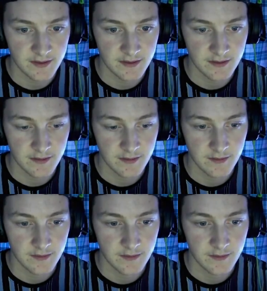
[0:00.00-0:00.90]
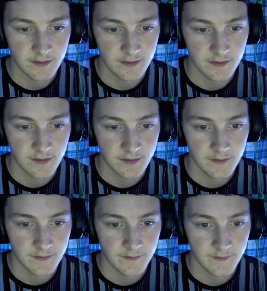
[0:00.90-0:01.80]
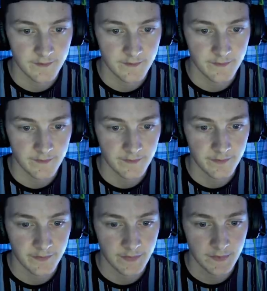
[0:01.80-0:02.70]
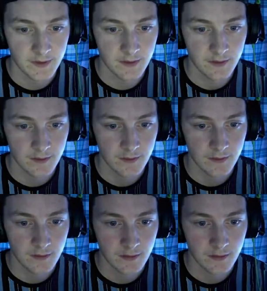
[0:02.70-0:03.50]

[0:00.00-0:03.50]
Nothing is said.